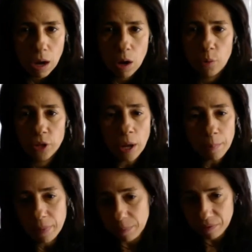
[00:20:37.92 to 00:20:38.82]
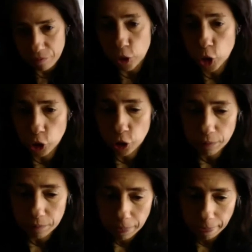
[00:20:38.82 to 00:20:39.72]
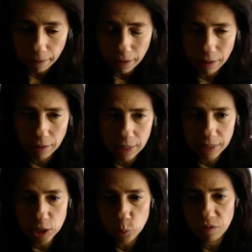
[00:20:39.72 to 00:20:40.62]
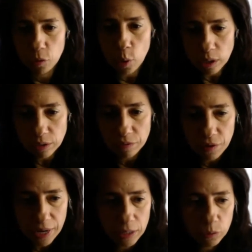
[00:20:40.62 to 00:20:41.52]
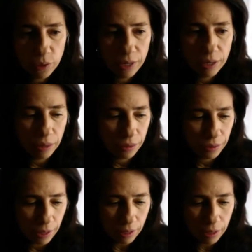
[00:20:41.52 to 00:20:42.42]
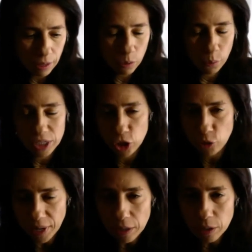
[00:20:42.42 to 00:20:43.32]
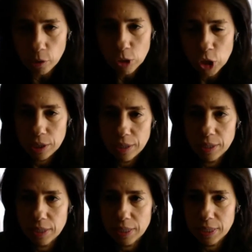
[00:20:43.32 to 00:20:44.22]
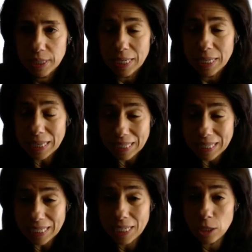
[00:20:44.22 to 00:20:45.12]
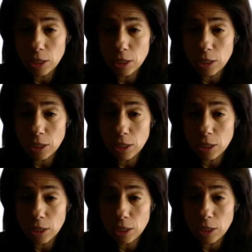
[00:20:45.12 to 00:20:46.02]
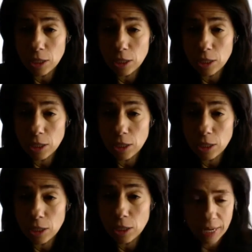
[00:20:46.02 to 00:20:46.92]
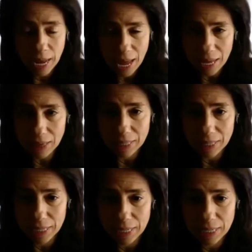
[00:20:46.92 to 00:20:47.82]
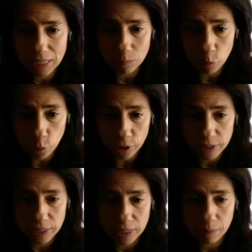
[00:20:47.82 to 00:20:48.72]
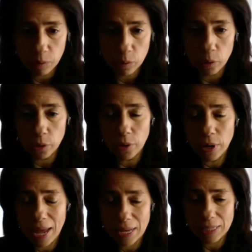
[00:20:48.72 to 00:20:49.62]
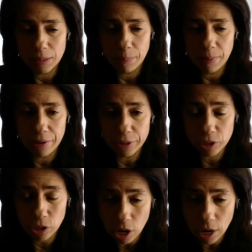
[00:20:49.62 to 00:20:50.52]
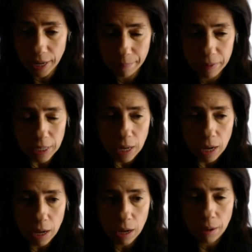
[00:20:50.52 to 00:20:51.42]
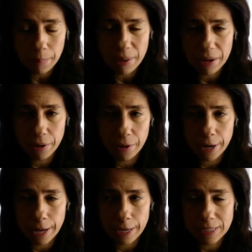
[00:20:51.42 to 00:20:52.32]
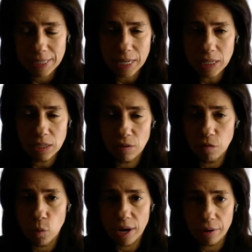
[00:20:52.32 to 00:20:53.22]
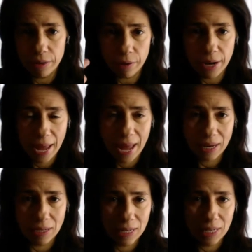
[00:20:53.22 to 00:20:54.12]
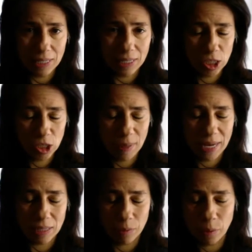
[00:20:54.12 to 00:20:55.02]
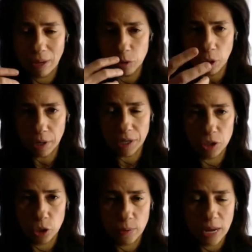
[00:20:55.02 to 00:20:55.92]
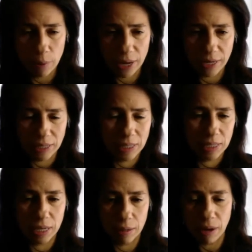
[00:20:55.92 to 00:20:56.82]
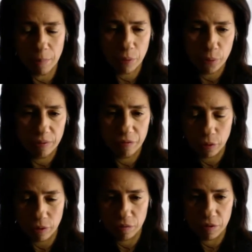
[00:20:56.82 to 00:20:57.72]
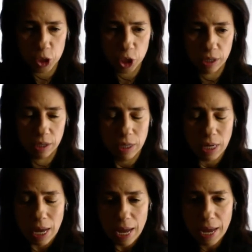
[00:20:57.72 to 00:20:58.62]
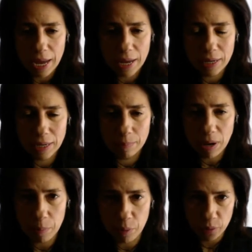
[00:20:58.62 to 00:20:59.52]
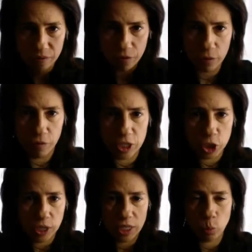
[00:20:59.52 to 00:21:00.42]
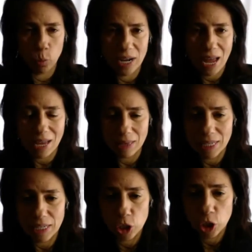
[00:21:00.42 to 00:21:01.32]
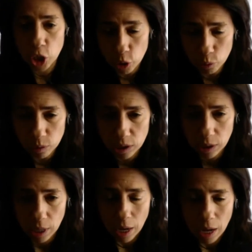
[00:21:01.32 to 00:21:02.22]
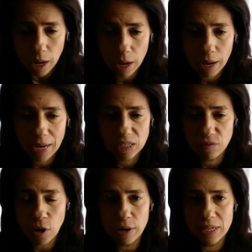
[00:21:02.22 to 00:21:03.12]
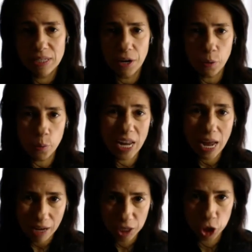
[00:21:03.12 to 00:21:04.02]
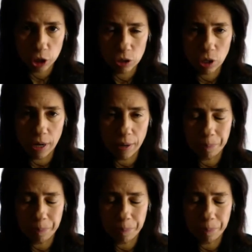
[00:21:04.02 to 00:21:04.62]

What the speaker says: Well, not maybe, for sure. And this we've quantified with strength coaches, elite coaches. We know that when an athlete is more stable or has a better time, a better sense of where their hand is in space. And when I'm talking to you now, I could see in my peripheral vision, and in my peripheral vision is what athletes use as far as their reaction time.